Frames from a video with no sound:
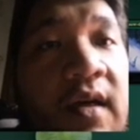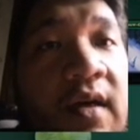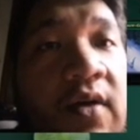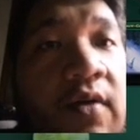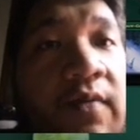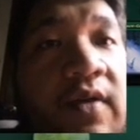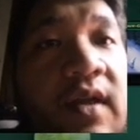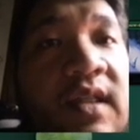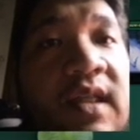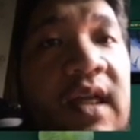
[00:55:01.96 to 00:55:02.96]
Hopefully
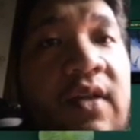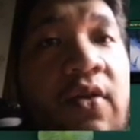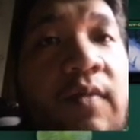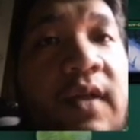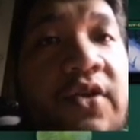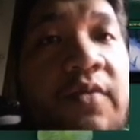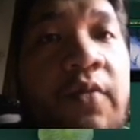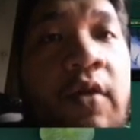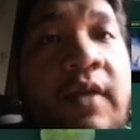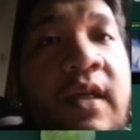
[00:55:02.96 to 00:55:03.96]
it's not no Blizzard
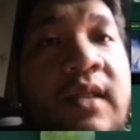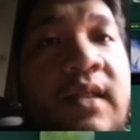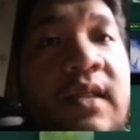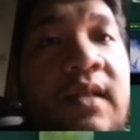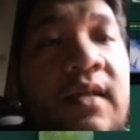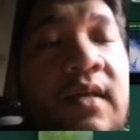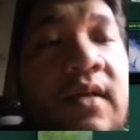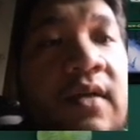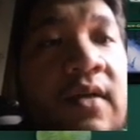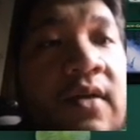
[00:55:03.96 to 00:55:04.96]
Brawl, please.
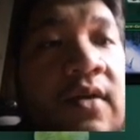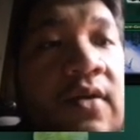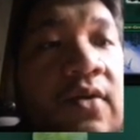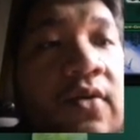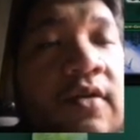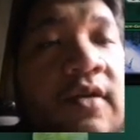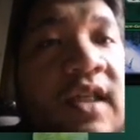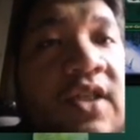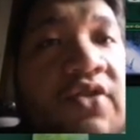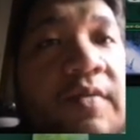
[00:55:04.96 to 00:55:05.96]
Or
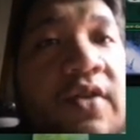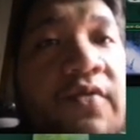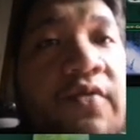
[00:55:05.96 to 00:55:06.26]
Inscription of